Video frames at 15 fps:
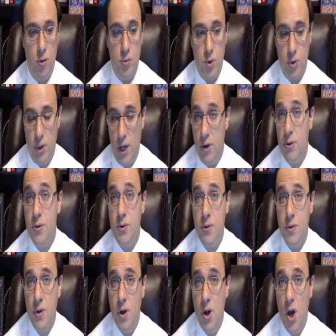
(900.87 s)
forms or letters.
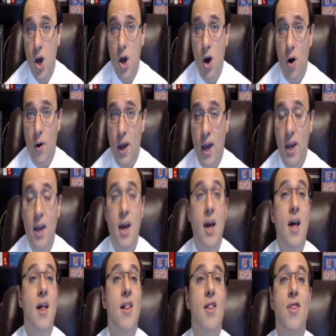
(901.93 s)
Okay?
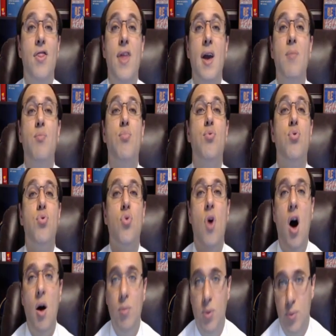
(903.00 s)
They
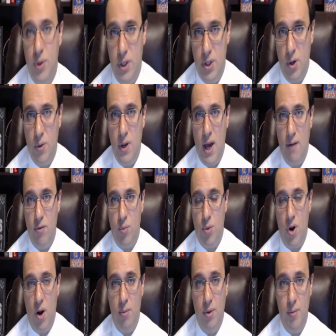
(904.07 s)
probably don't have a
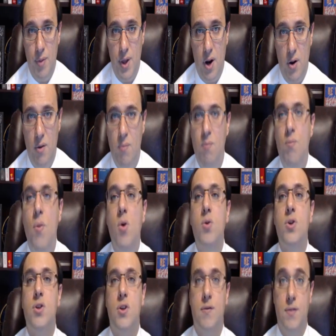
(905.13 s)
problem there.
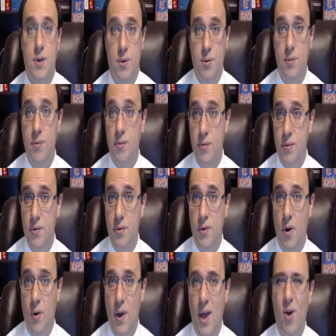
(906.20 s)
Most of you.
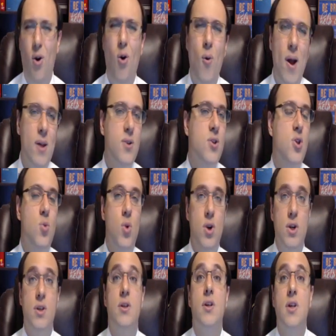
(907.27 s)
Okay? Or else you
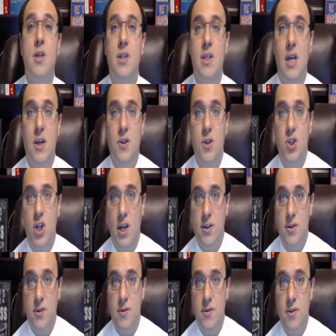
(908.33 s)
wouldn't take the
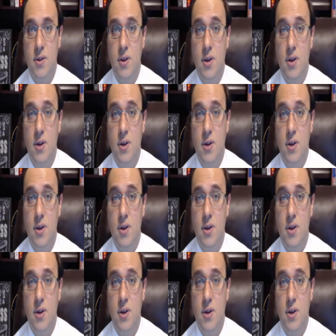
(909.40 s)
chance.